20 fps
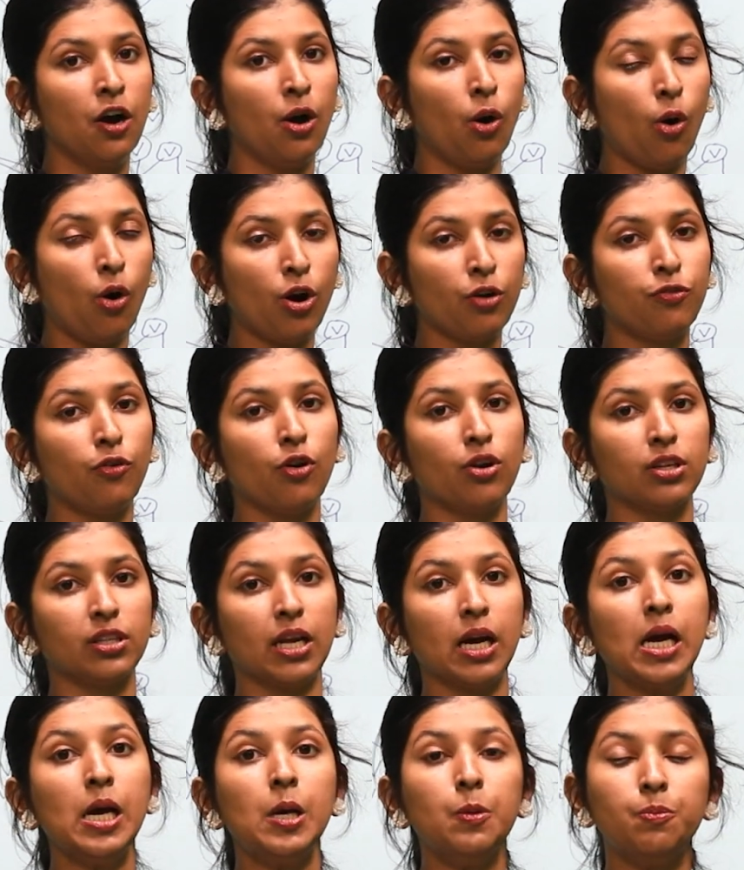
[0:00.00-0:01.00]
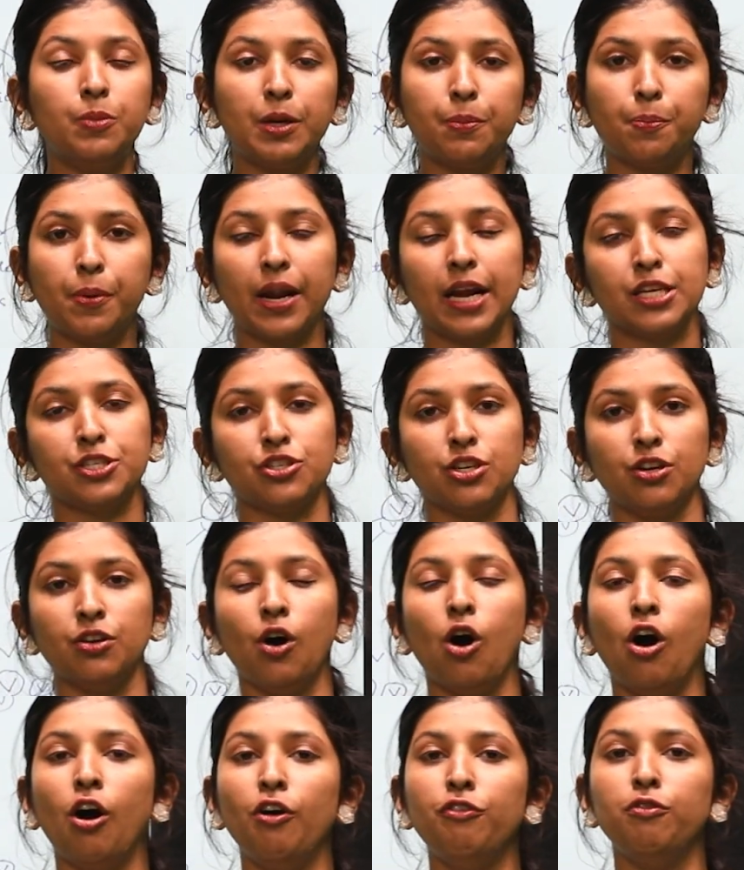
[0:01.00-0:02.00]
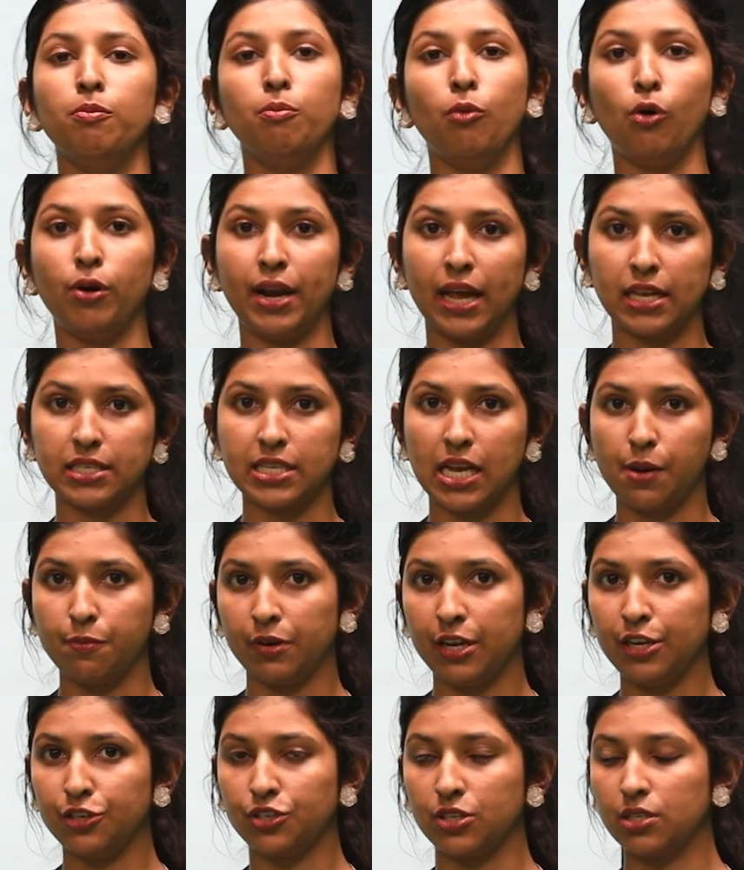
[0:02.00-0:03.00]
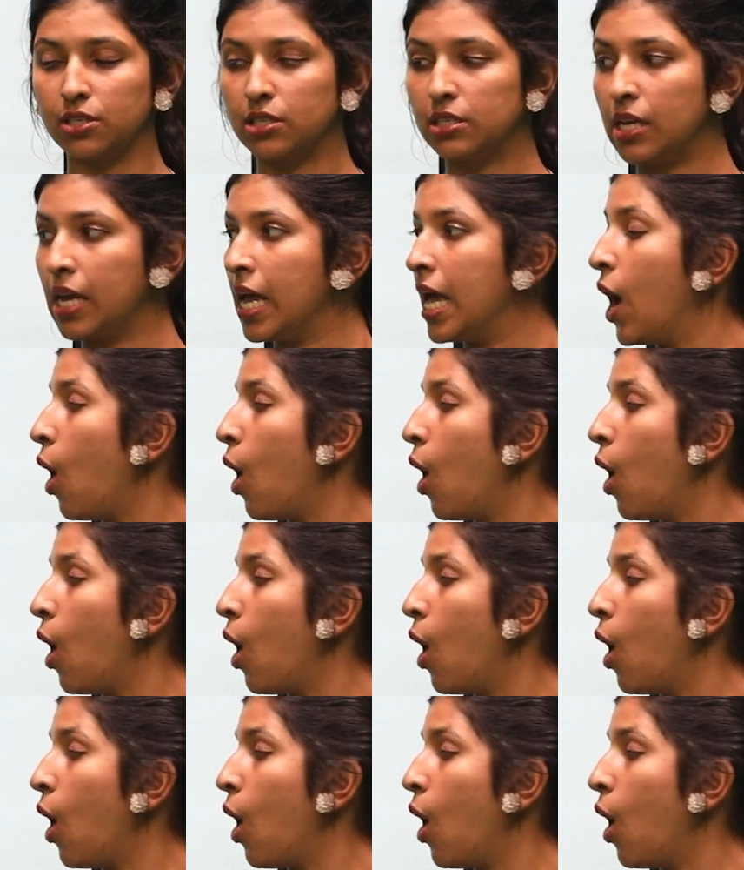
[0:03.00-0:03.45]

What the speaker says: or for the preparation of board examinations.